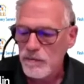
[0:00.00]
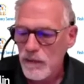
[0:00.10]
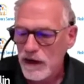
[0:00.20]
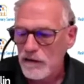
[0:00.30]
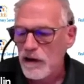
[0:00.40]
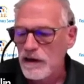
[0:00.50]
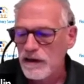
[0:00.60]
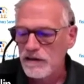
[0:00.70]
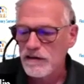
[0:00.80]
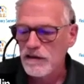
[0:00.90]
Micron
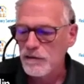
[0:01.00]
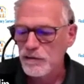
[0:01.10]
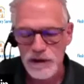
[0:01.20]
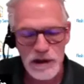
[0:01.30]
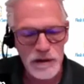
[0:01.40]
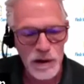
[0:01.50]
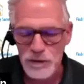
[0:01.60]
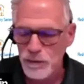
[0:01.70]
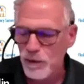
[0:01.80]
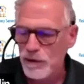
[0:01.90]
Intel 3D
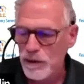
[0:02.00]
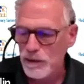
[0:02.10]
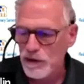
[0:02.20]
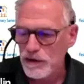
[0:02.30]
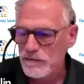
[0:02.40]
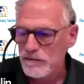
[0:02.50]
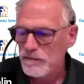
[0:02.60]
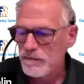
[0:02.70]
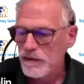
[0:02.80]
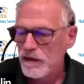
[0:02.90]
Crosspoint memory.
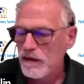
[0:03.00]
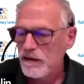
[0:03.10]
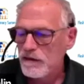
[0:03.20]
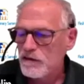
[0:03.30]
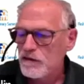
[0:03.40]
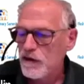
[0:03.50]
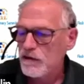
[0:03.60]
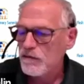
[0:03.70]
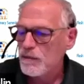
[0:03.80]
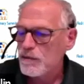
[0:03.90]
This
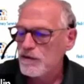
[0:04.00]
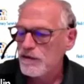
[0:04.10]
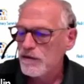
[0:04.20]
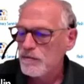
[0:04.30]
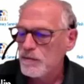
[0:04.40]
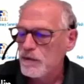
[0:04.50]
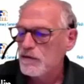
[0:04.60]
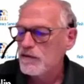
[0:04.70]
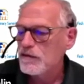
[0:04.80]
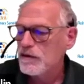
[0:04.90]
chart represents
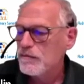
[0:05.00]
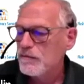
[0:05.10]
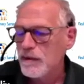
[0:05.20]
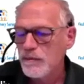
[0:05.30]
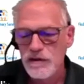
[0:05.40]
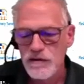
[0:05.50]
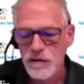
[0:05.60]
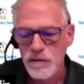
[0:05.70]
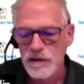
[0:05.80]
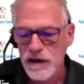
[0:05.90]
compute's memory
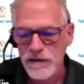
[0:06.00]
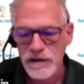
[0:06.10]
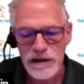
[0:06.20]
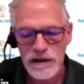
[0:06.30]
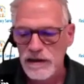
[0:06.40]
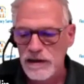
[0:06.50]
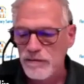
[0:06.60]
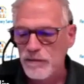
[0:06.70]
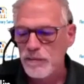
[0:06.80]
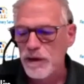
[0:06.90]
storage hierarchy.
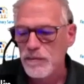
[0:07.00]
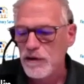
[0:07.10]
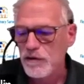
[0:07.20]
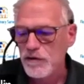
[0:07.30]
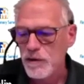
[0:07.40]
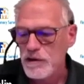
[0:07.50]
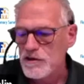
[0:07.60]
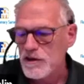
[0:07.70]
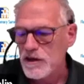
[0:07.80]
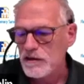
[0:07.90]
For a memory or
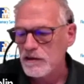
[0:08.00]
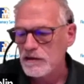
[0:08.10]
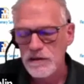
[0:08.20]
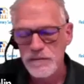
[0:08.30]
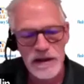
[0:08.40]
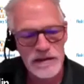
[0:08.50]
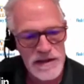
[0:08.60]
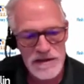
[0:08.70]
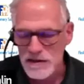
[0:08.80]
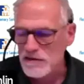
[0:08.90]
storage technology to make
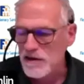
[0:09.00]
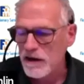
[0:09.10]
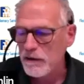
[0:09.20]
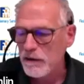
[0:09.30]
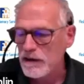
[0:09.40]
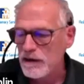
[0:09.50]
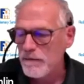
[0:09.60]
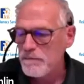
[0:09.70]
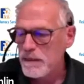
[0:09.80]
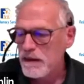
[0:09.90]
sense in this
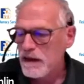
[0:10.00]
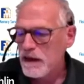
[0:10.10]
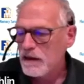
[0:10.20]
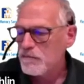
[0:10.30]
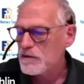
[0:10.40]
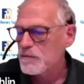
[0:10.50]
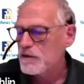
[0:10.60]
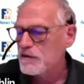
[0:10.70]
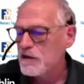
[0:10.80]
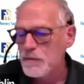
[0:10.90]
hierarchy, it must
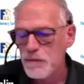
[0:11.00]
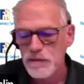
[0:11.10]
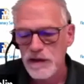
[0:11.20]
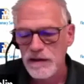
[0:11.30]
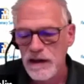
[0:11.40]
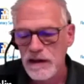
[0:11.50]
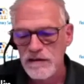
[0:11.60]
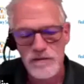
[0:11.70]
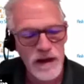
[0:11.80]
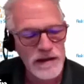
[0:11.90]
be cheaper than the
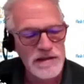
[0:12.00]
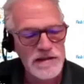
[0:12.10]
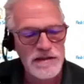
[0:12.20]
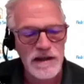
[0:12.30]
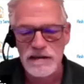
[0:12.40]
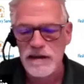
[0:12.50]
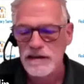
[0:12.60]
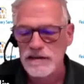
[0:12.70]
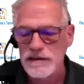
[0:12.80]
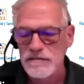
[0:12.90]
next fastest
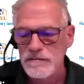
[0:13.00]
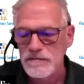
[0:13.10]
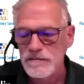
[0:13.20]
technology,